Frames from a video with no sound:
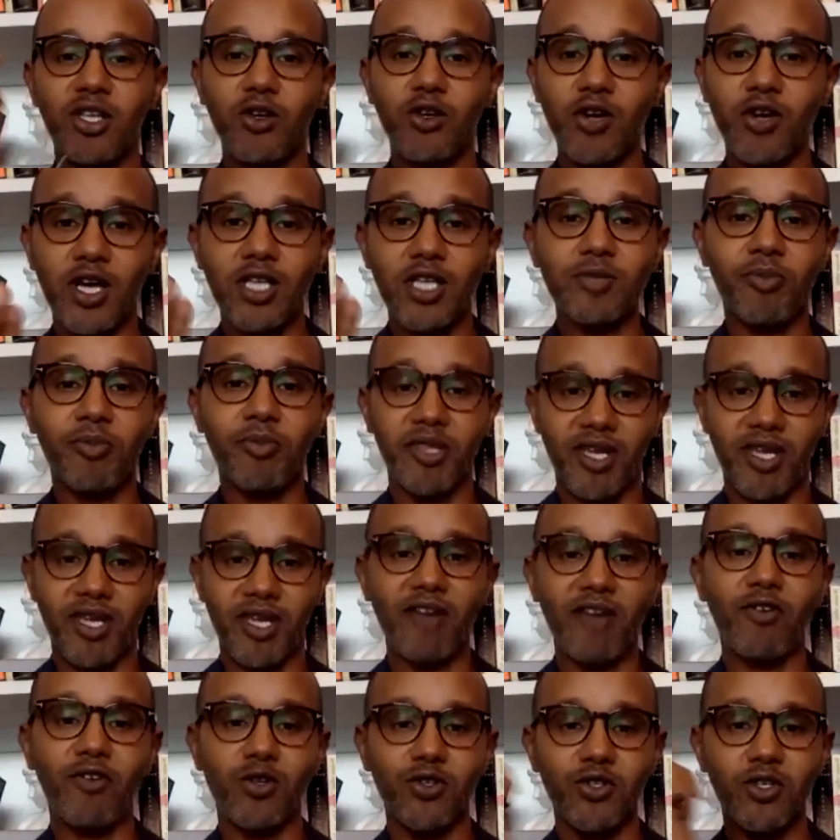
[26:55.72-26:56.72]
the US, but there
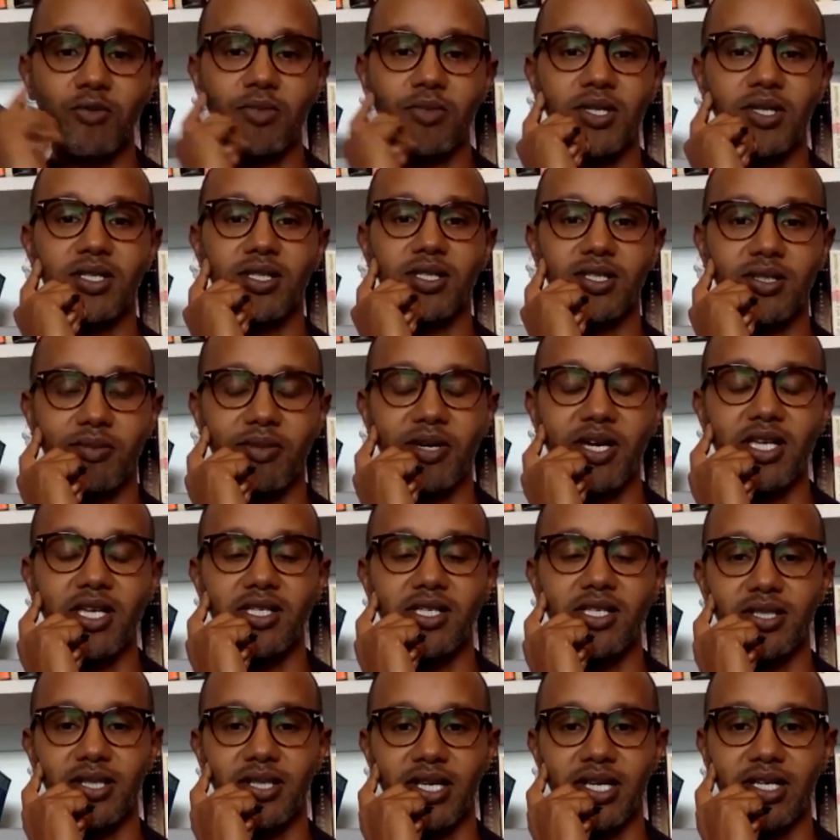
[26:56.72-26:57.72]
have also been some
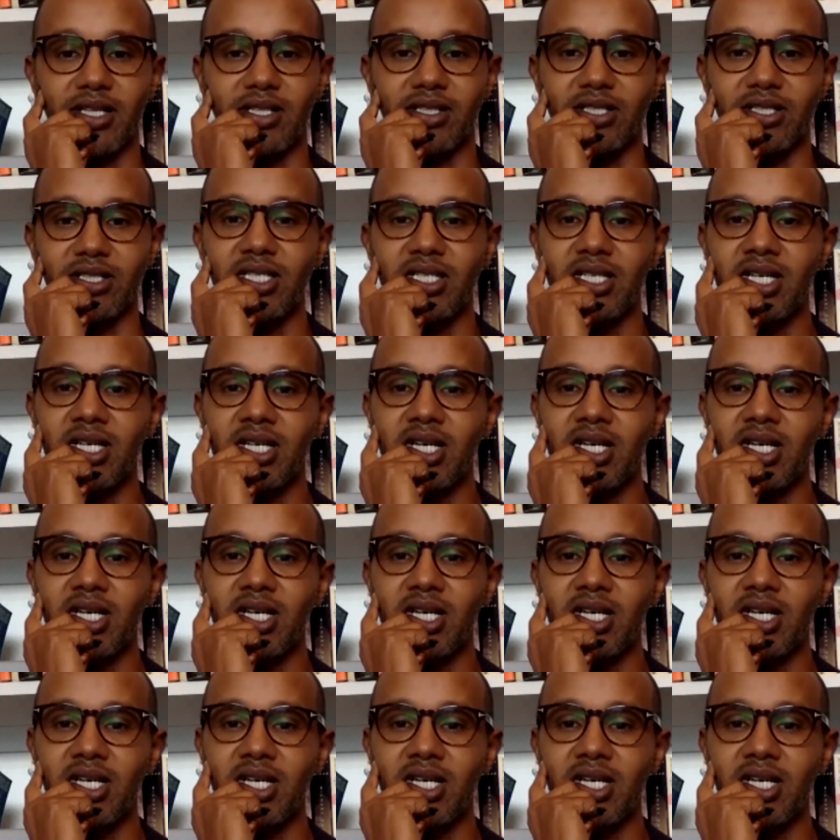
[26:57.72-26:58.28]
cases in England.